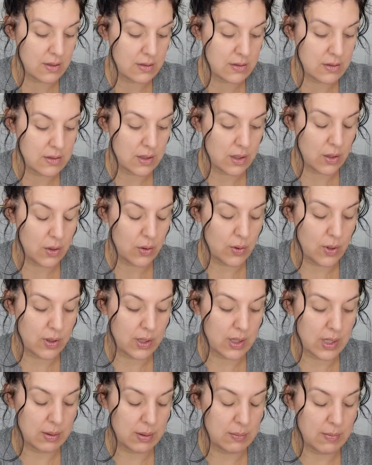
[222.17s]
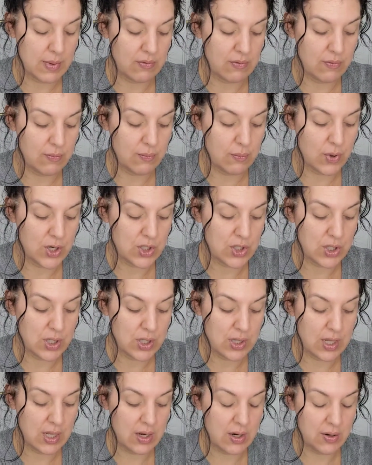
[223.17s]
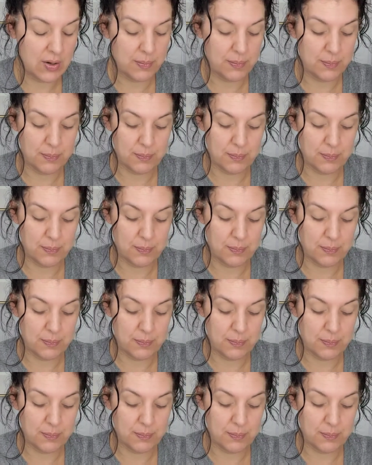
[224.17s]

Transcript: So I'll get my brush in there,